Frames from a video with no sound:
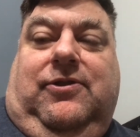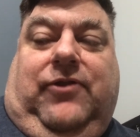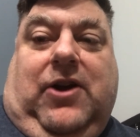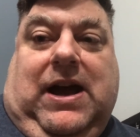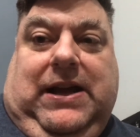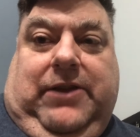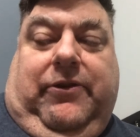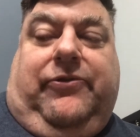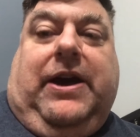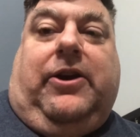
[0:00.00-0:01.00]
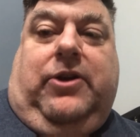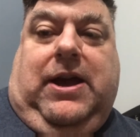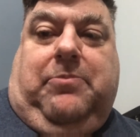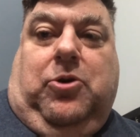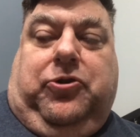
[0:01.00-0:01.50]
If you're a high-level fighter, you
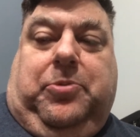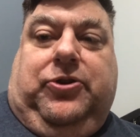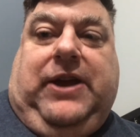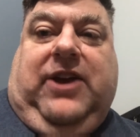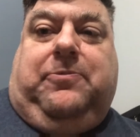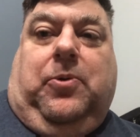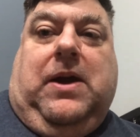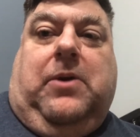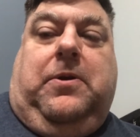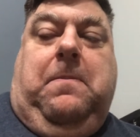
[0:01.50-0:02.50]
have multiple attacks per round.